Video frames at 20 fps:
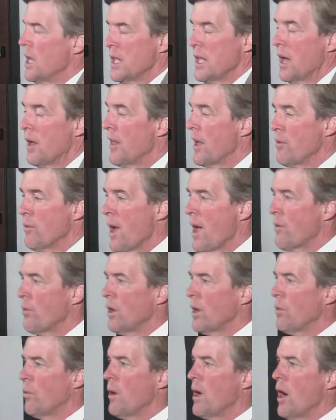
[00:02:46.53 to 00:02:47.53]
Yeah, they ran
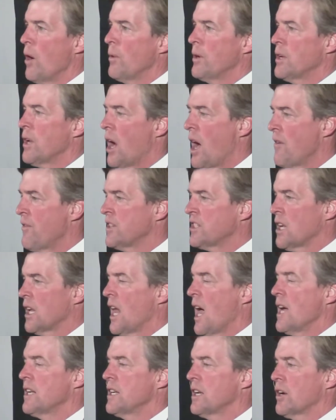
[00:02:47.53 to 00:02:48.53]
really well. We, the offensive
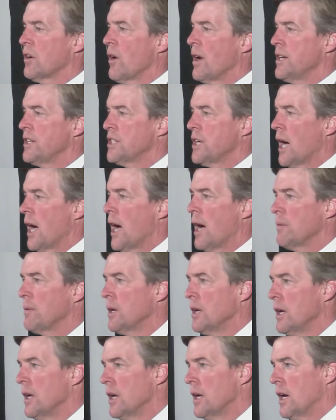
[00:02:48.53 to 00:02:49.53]
line did a great
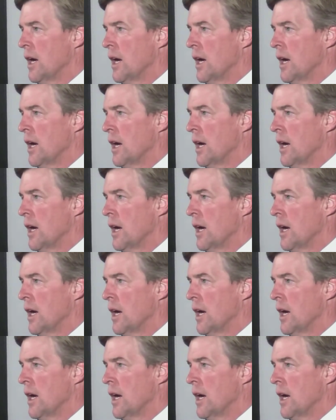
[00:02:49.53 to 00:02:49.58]
job.